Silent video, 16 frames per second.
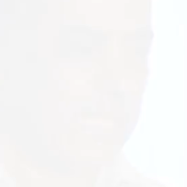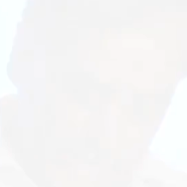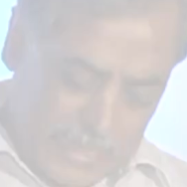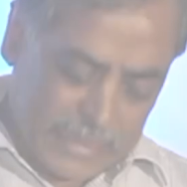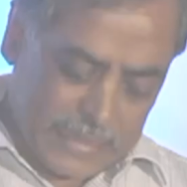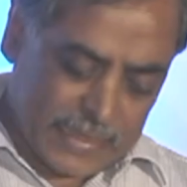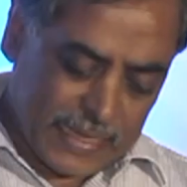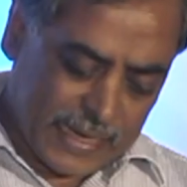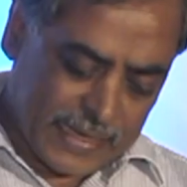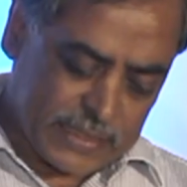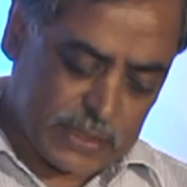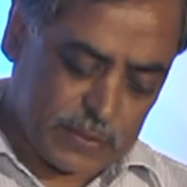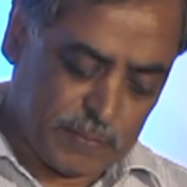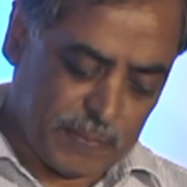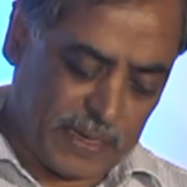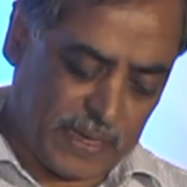In that
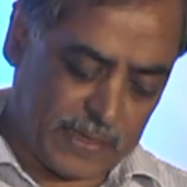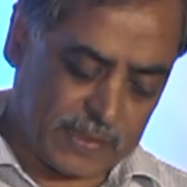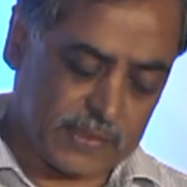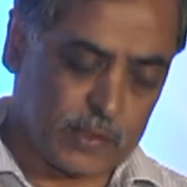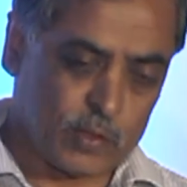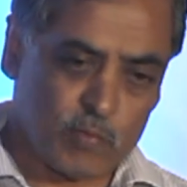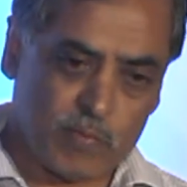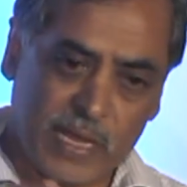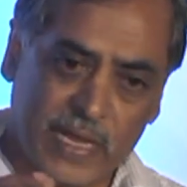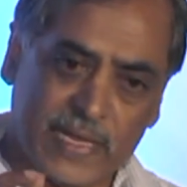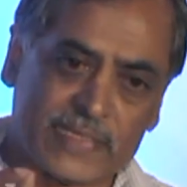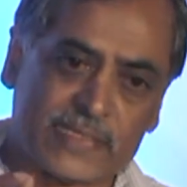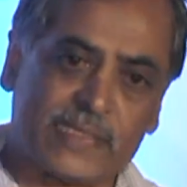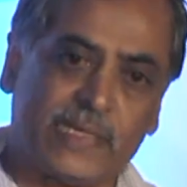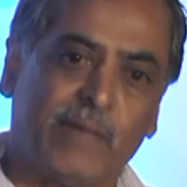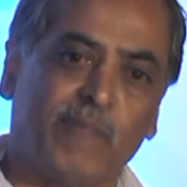space, to make a
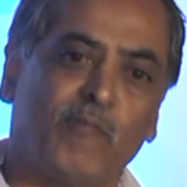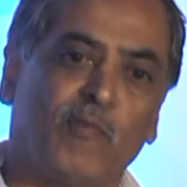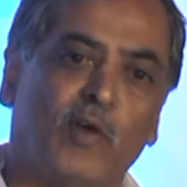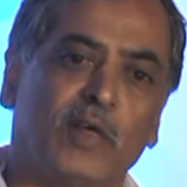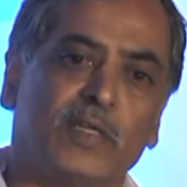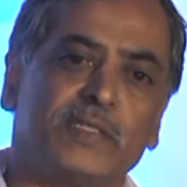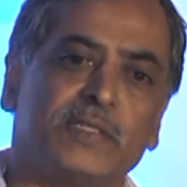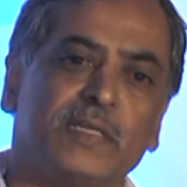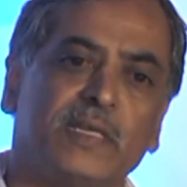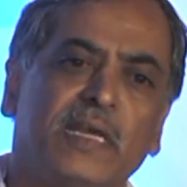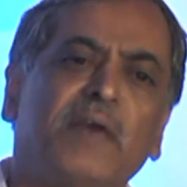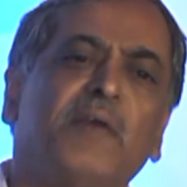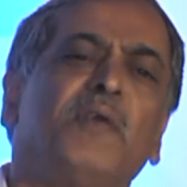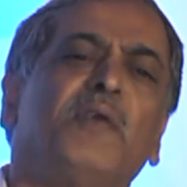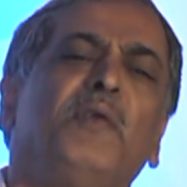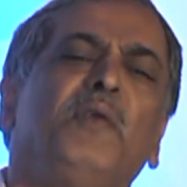slim watch,
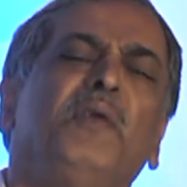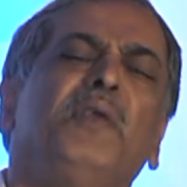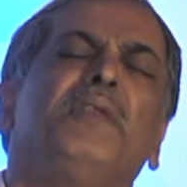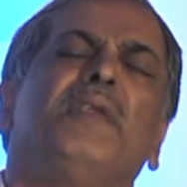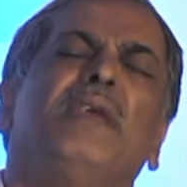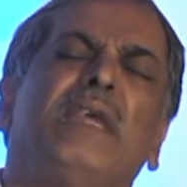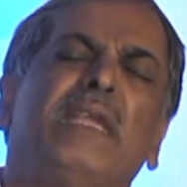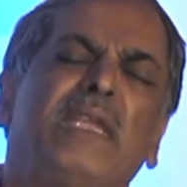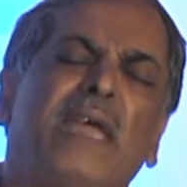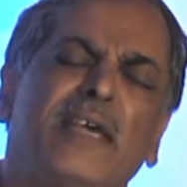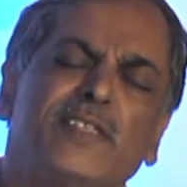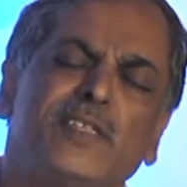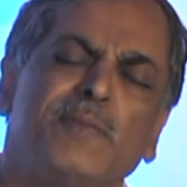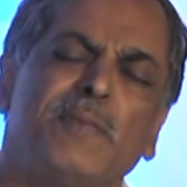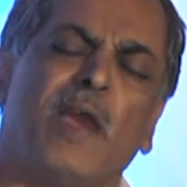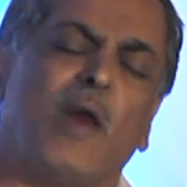it has
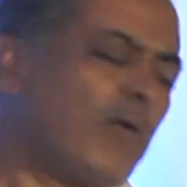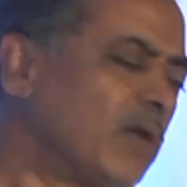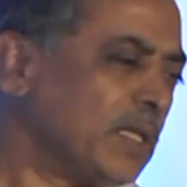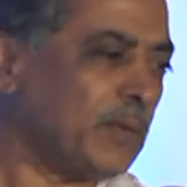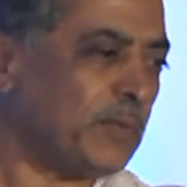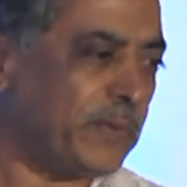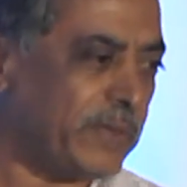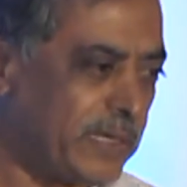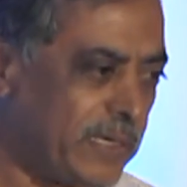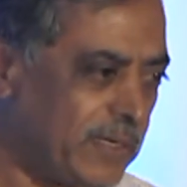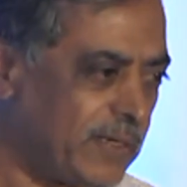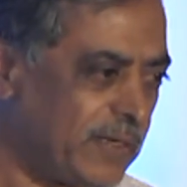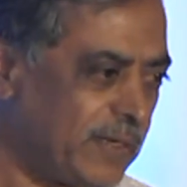to be out of the world.